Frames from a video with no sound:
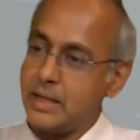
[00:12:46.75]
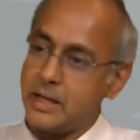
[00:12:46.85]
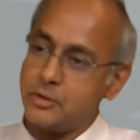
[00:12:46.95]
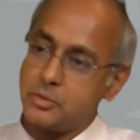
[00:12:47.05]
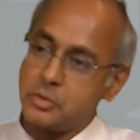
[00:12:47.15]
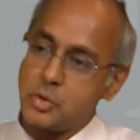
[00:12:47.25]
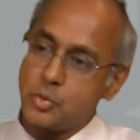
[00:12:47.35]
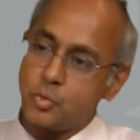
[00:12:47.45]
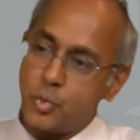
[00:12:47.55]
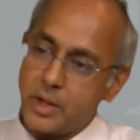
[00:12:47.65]
and
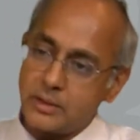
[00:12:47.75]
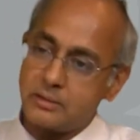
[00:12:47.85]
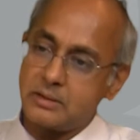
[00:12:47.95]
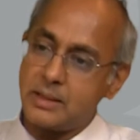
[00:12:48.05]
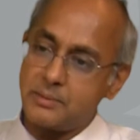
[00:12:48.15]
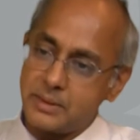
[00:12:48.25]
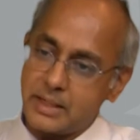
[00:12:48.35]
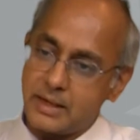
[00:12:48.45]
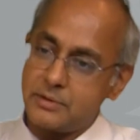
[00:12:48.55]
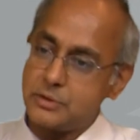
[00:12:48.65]
whether the
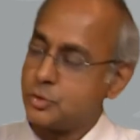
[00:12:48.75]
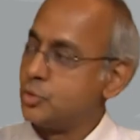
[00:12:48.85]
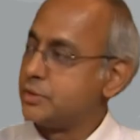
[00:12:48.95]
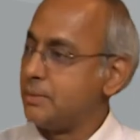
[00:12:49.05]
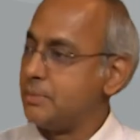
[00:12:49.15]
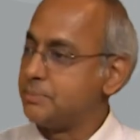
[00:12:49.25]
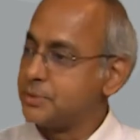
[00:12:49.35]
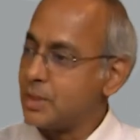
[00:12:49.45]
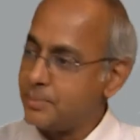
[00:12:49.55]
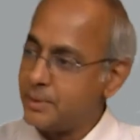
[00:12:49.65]
corporate governance rules have been
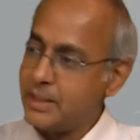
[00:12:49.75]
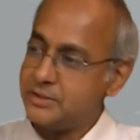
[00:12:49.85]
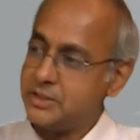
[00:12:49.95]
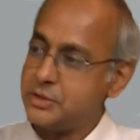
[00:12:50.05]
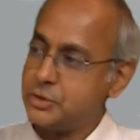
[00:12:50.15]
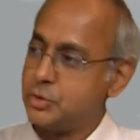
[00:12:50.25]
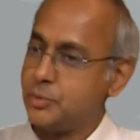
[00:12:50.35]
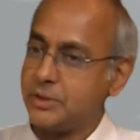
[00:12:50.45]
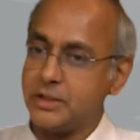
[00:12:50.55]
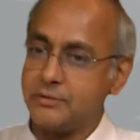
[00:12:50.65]
properly adhered to,
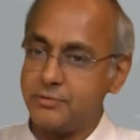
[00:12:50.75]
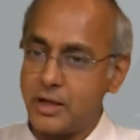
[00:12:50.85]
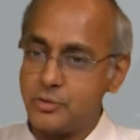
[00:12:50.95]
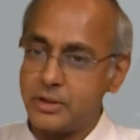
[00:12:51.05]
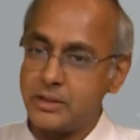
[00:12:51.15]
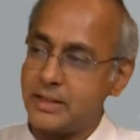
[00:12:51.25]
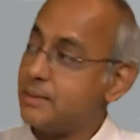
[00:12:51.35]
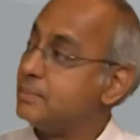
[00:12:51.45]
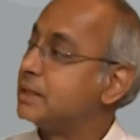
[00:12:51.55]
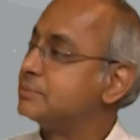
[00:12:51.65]
whether they are flouted.
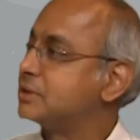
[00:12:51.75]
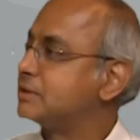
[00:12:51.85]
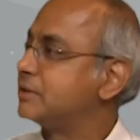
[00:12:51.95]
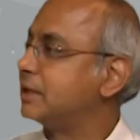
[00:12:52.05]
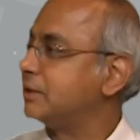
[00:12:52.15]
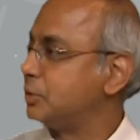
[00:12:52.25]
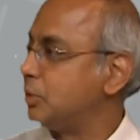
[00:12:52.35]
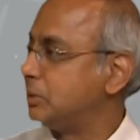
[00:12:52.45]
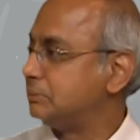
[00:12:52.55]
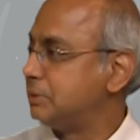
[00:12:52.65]
That becomes a critical
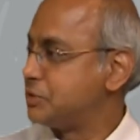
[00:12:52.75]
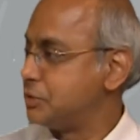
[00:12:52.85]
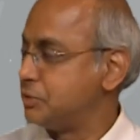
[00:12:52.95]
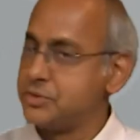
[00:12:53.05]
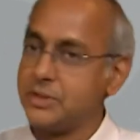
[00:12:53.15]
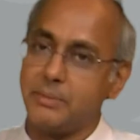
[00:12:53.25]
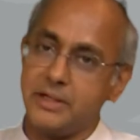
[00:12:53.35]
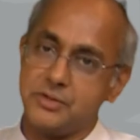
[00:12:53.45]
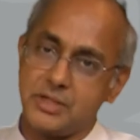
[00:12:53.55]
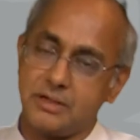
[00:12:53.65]
role, issue itself uh, by
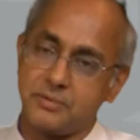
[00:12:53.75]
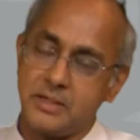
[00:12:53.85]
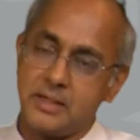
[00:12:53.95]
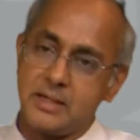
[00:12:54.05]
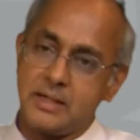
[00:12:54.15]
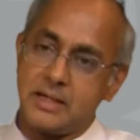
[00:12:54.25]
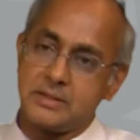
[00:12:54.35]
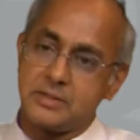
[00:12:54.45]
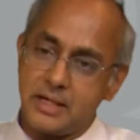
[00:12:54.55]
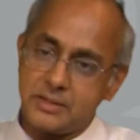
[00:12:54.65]
itself.
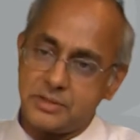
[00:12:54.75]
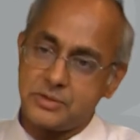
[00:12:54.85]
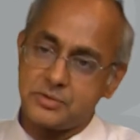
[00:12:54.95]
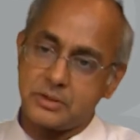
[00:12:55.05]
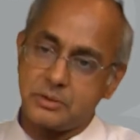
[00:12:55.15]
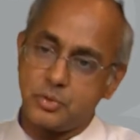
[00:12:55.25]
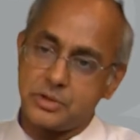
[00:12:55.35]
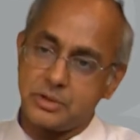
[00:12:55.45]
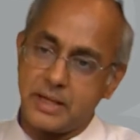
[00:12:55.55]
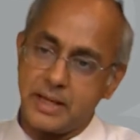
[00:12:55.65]
And countries
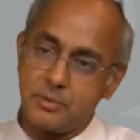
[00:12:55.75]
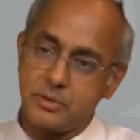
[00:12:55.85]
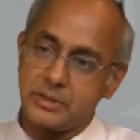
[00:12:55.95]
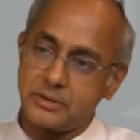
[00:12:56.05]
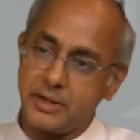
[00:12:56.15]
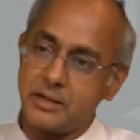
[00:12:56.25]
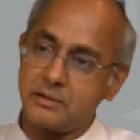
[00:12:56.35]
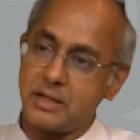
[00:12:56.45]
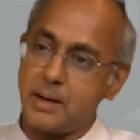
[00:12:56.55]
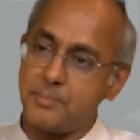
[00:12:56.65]
which are able to
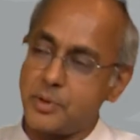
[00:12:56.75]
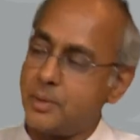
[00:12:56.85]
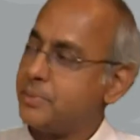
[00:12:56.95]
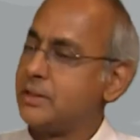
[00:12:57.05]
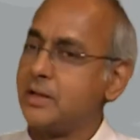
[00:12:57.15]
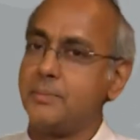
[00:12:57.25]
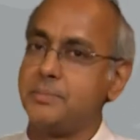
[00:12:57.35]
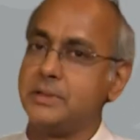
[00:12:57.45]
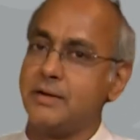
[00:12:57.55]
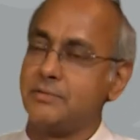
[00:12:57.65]
create appropriate
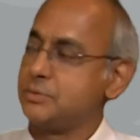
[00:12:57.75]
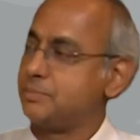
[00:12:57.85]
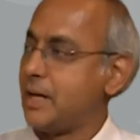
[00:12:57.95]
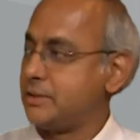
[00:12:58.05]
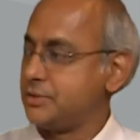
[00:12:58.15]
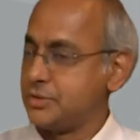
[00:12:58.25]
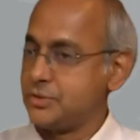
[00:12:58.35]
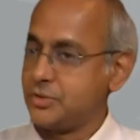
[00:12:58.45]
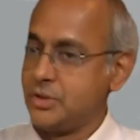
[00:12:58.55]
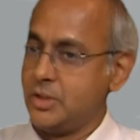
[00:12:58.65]
corporate governance
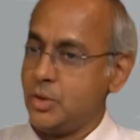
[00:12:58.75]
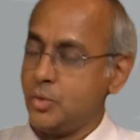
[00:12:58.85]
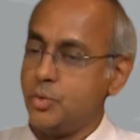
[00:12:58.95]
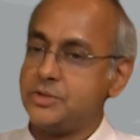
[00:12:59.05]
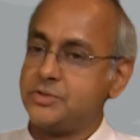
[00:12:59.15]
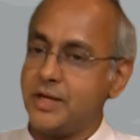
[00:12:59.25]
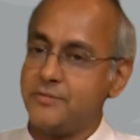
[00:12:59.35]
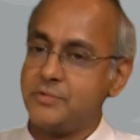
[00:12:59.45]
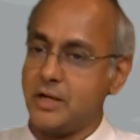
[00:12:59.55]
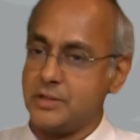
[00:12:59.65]
practices, which
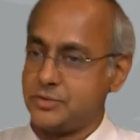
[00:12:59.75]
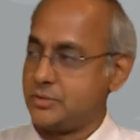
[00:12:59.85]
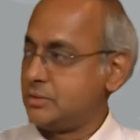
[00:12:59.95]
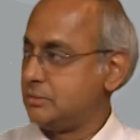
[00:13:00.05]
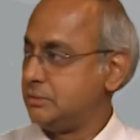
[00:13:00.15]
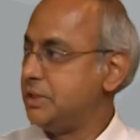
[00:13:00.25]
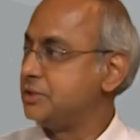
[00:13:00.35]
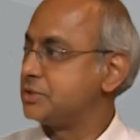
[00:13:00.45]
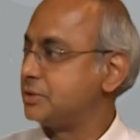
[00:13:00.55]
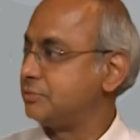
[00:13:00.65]
safeguards the
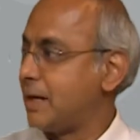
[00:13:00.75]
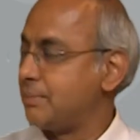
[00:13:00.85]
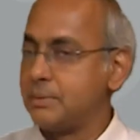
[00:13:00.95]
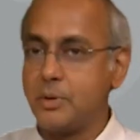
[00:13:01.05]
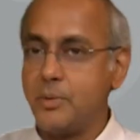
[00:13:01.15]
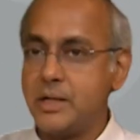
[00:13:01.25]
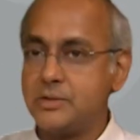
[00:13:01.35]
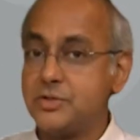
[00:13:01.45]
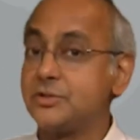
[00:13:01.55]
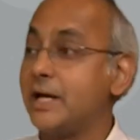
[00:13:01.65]
interests of capital
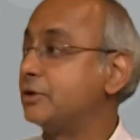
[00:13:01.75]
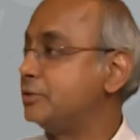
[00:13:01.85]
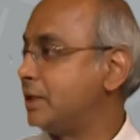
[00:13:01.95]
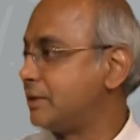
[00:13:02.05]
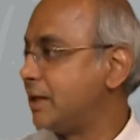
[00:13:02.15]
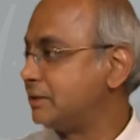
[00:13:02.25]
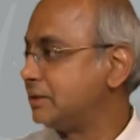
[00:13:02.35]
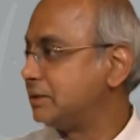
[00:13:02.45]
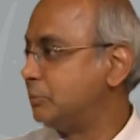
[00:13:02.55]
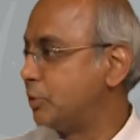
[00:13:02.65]
providers, is likely to attract
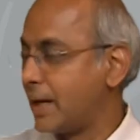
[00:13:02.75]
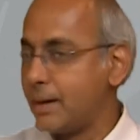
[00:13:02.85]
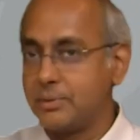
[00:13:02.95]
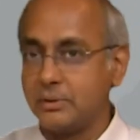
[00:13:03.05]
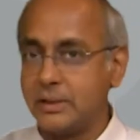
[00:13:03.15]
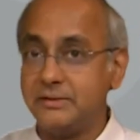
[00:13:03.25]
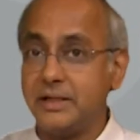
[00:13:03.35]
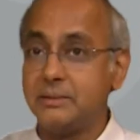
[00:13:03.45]
more capital and